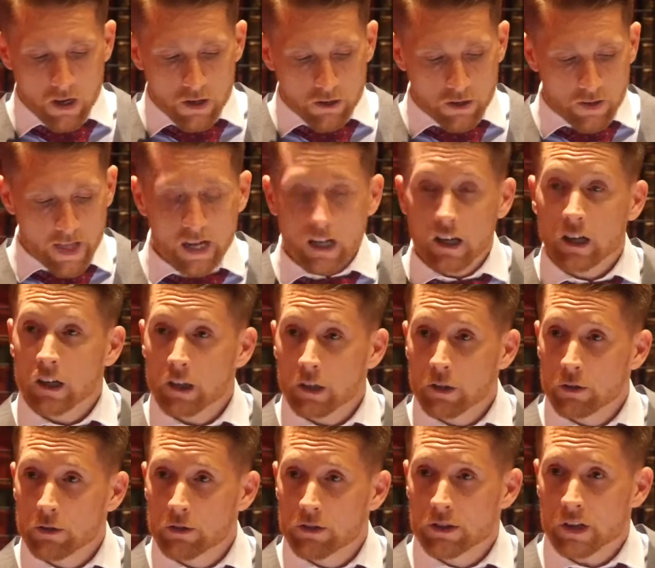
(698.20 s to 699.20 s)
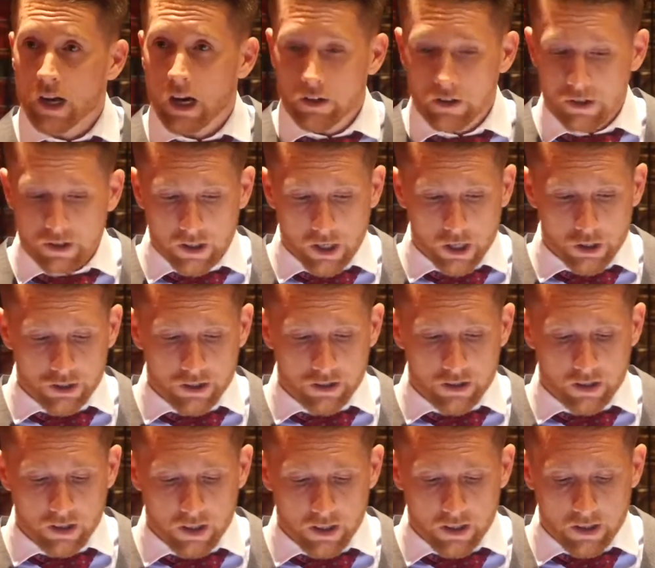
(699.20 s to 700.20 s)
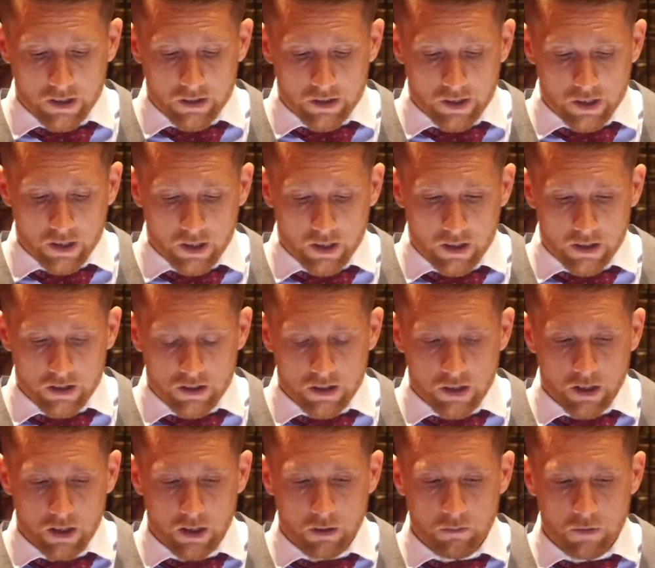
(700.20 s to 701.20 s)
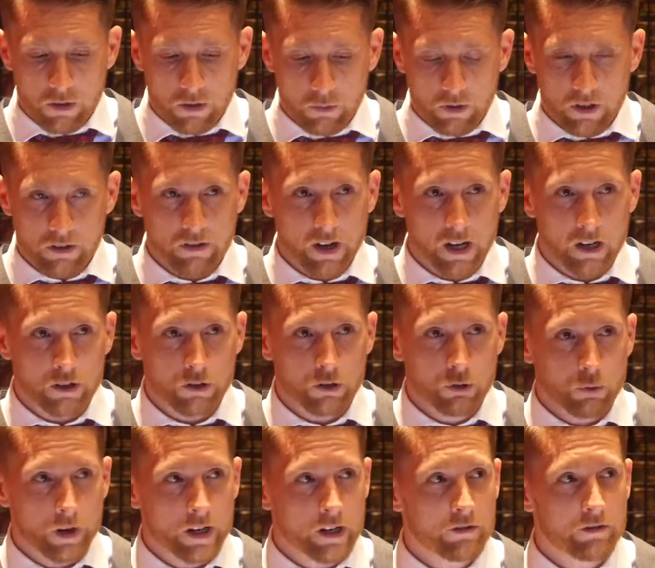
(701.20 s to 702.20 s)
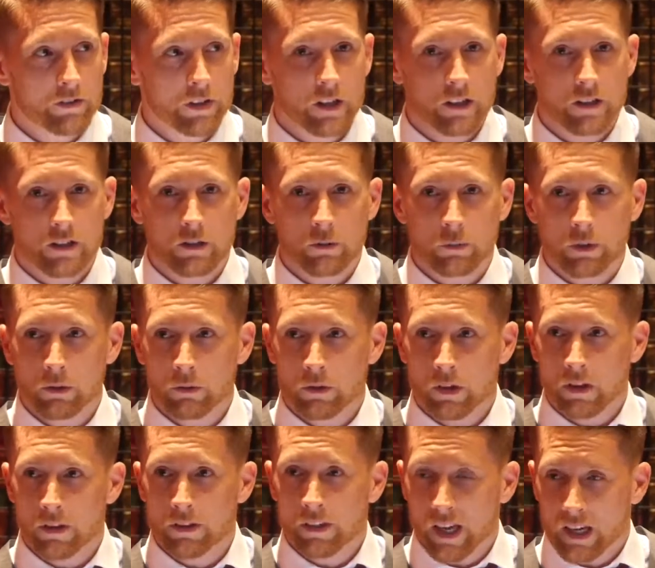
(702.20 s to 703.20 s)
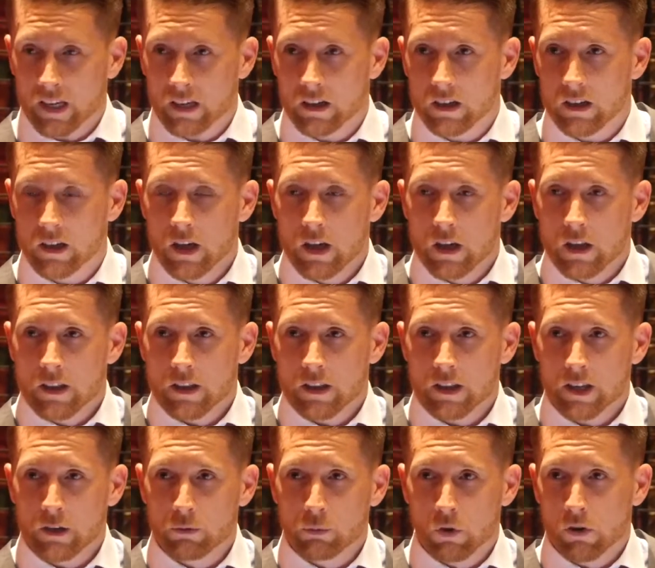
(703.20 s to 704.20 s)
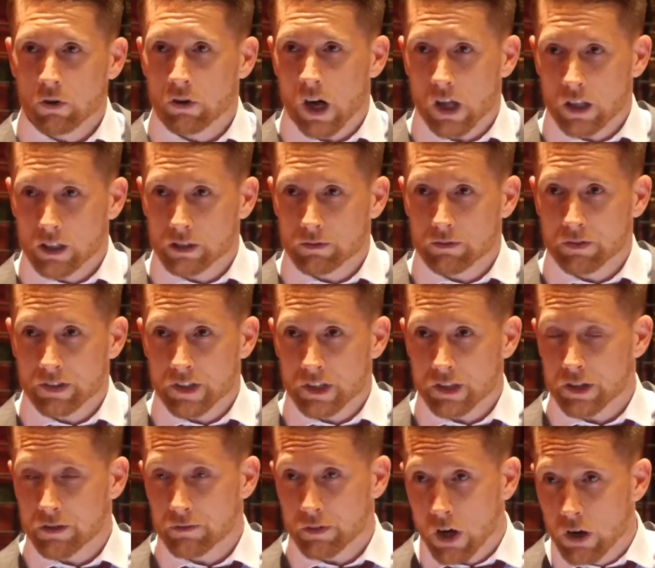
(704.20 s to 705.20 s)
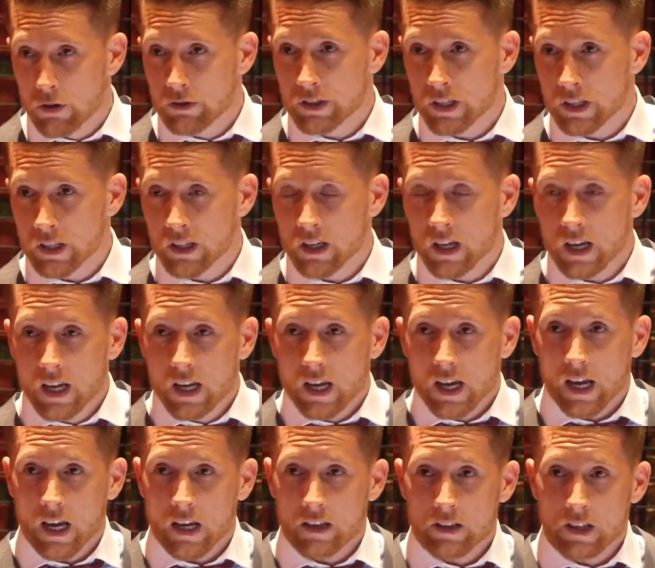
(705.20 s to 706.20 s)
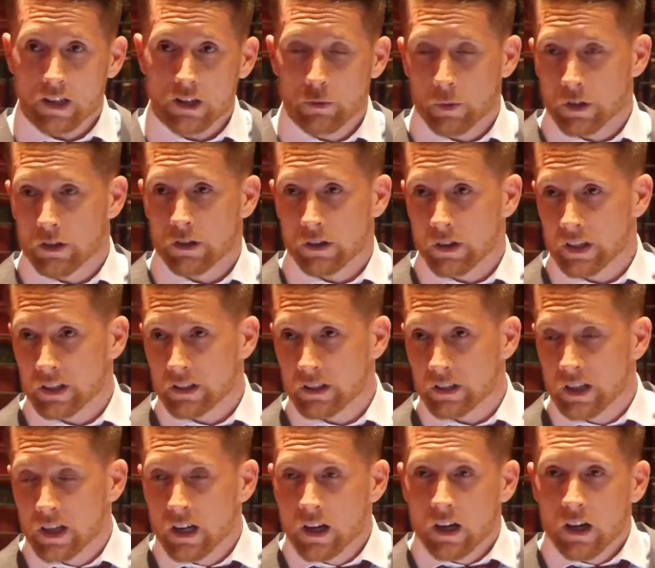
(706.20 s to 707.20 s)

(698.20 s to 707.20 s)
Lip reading: So that concludes our discussion tonight, and we've had a great event. We want to thank the Royal College of Physicians for hosting, and the Switzerland